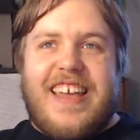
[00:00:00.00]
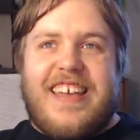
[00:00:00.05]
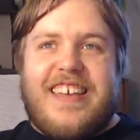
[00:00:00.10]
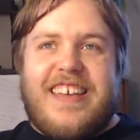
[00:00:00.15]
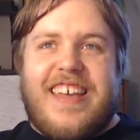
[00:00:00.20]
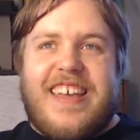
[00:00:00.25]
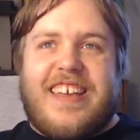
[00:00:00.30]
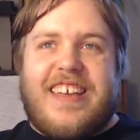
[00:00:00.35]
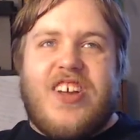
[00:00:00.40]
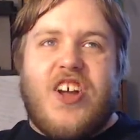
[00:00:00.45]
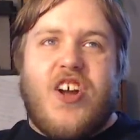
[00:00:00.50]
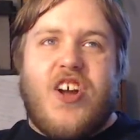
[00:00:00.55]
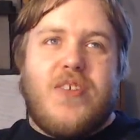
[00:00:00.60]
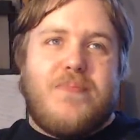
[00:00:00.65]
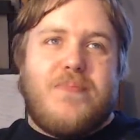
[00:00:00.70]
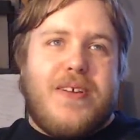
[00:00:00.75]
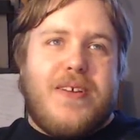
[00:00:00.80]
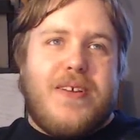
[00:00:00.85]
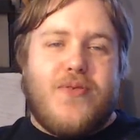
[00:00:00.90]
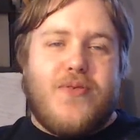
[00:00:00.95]
it could
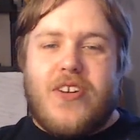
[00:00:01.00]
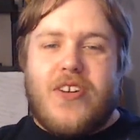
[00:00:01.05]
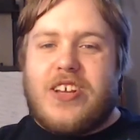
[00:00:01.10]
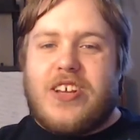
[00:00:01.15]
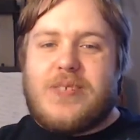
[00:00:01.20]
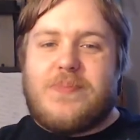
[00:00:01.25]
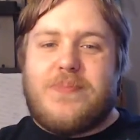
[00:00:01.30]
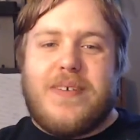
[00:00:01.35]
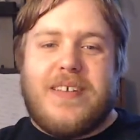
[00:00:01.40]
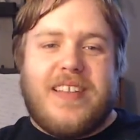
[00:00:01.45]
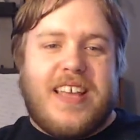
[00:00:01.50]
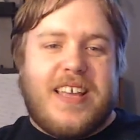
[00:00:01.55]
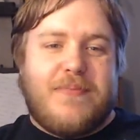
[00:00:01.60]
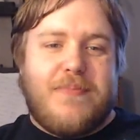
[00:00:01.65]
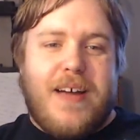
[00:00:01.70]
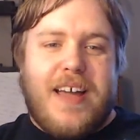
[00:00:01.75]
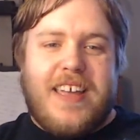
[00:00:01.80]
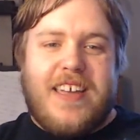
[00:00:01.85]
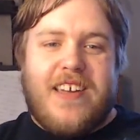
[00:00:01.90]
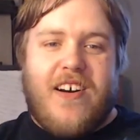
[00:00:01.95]
be worse, but like,
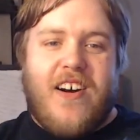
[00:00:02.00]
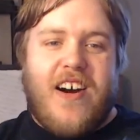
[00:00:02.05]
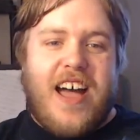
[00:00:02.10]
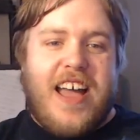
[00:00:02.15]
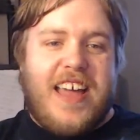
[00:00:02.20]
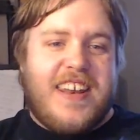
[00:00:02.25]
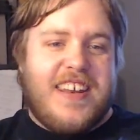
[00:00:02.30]
my God.